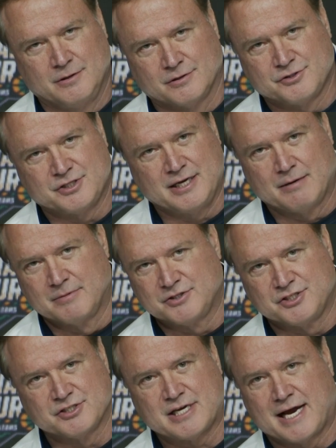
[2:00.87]
see how
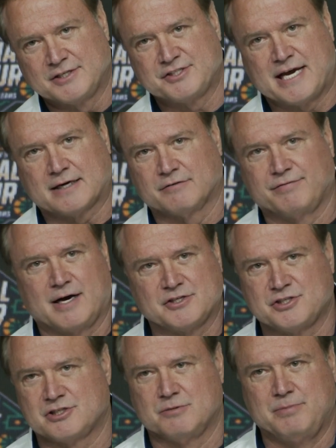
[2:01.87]
much this guy sacrificed
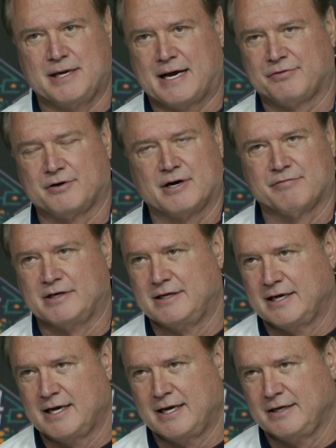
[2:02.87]
just to be out there every
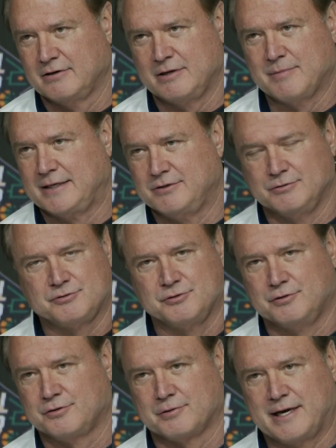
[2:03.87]
day. You know, he may do 2
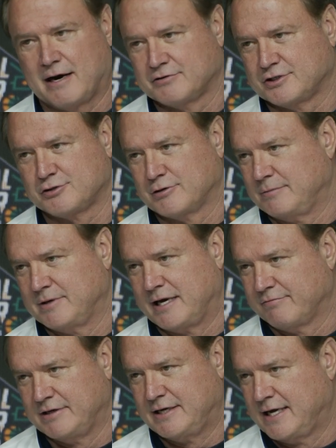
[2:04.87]
to 3 hours of treatment
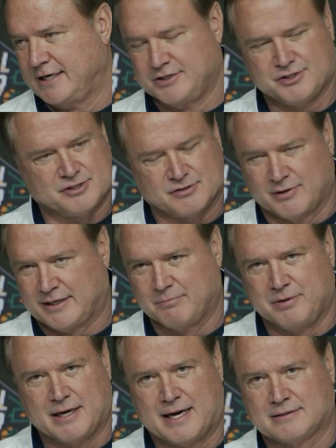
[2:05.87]
every day just so he can
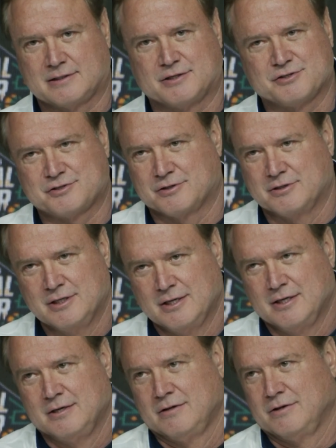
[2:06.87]
be out there. So
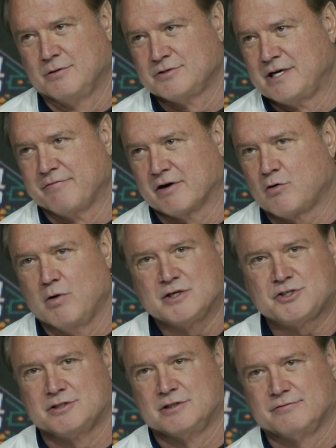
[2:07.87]
there was never a
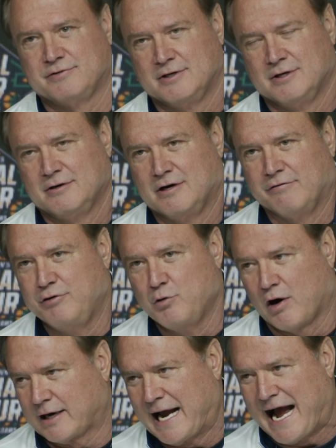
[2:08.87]
question of who
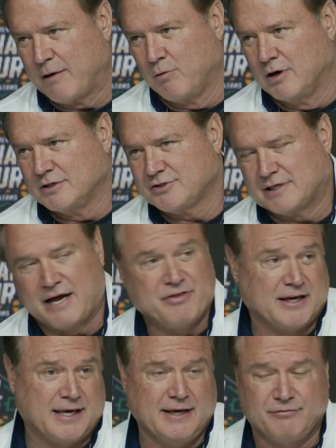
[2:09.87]
our guy was. And I
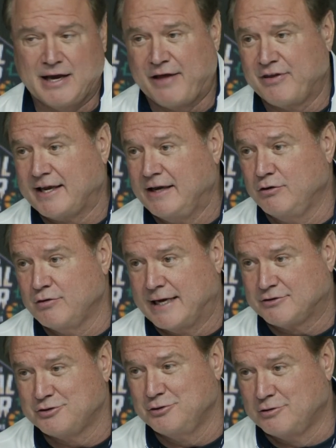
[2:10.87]
think he knew
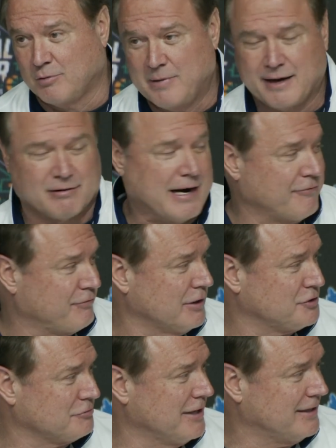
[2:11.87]
that too, no matter how
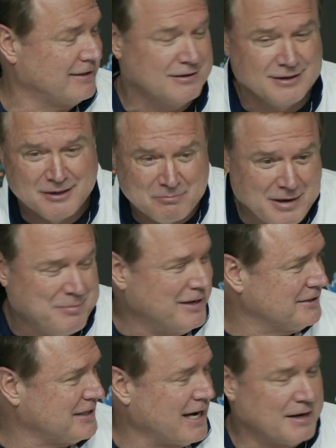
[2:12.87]
frustrated maybe
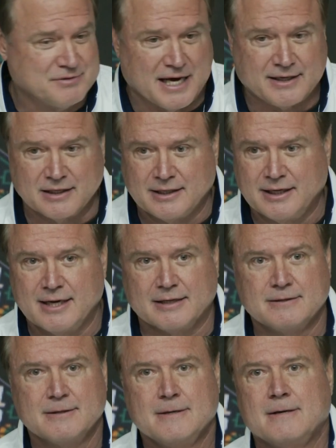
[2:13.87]
at times I could
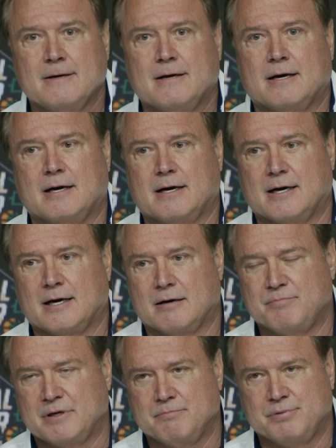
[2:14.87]
get.
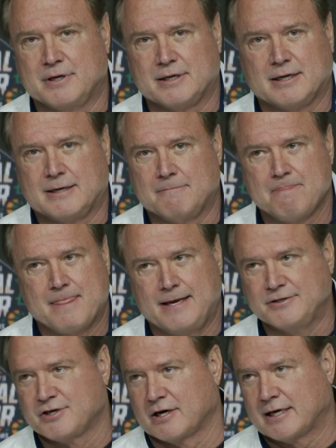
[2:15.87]
But
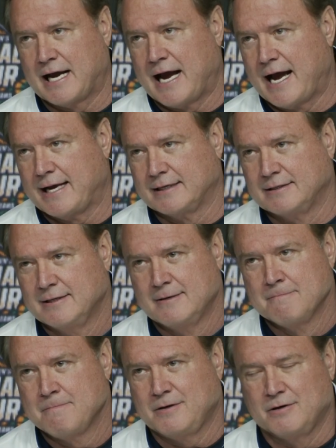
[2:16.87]
he's our guy. And,
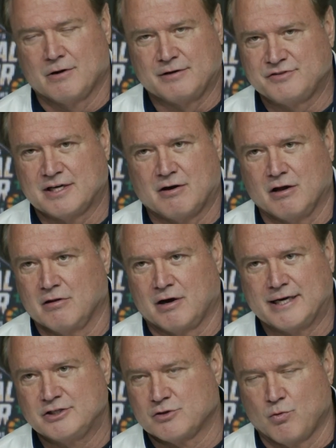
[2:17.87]
you know, I've said all along,
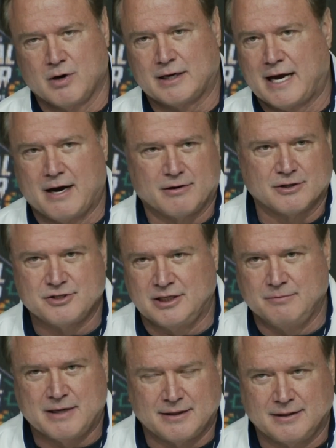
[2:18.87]
he's the one guy on our
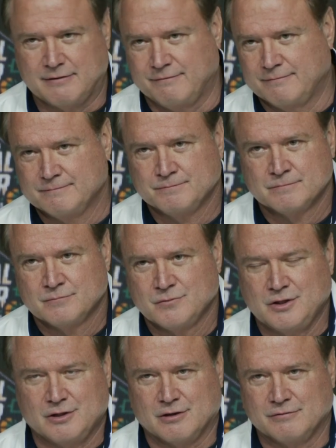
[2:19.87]
team that can get,
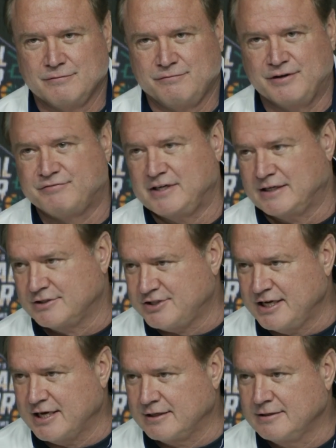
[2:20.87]
15 and
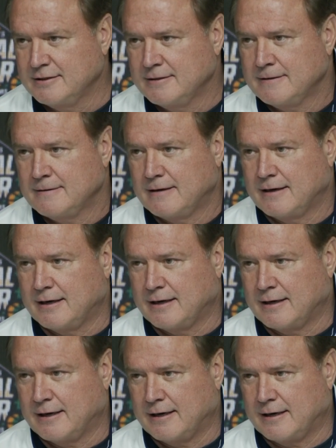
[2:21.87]
10
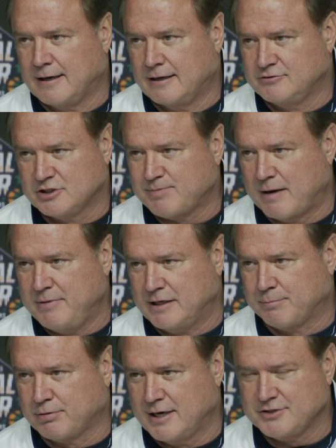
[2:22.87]
just by being
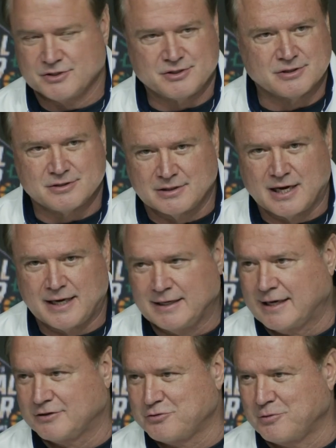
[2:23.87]
a presence. And tonight he
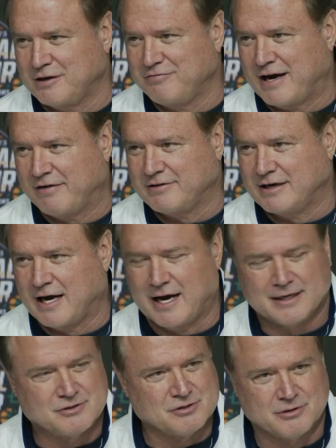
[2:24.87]
got 25 and
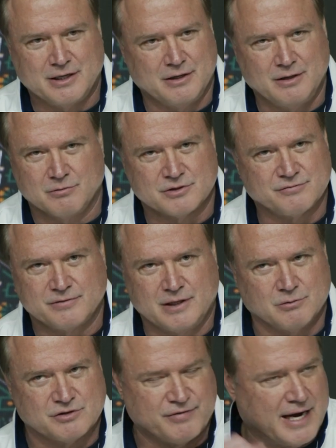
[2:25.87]
9. So he was
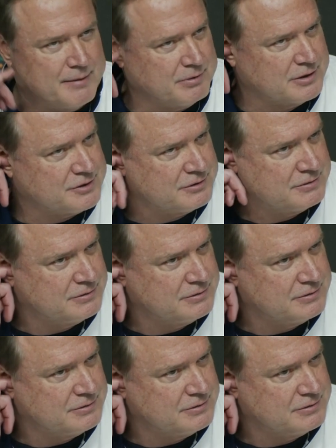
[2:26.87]
fabulous.